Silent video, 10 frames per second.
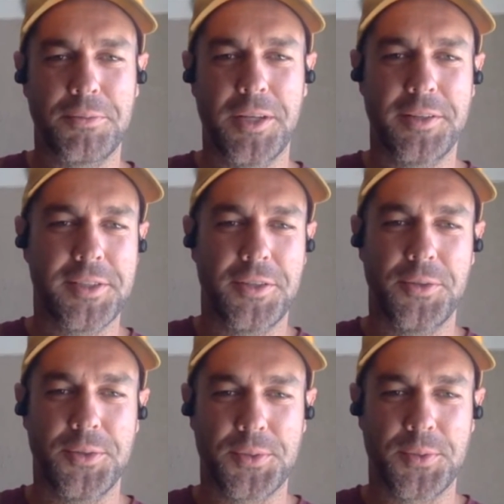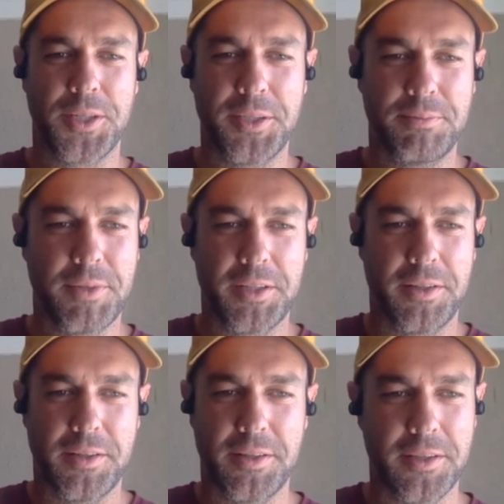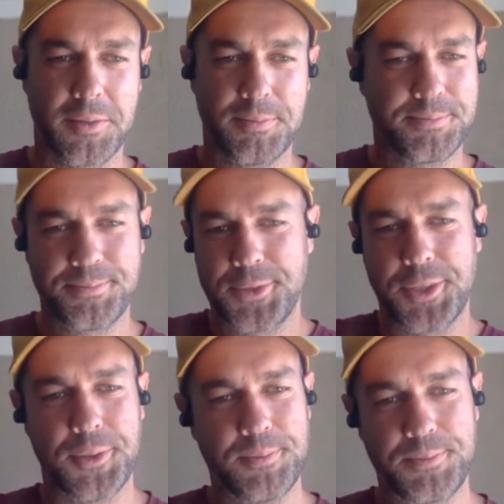until it was ready, I think. So